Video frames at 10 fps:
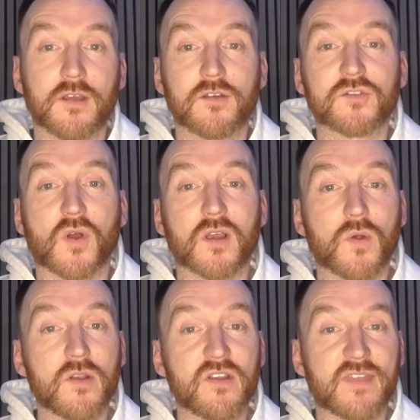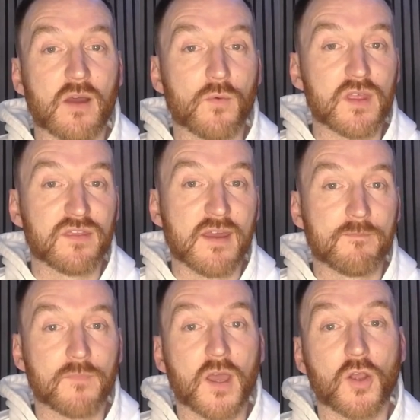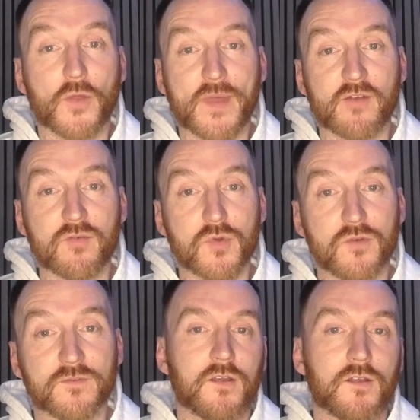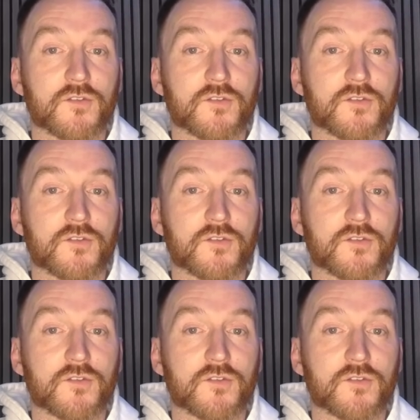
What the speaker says: so I queried that with them and got that removed.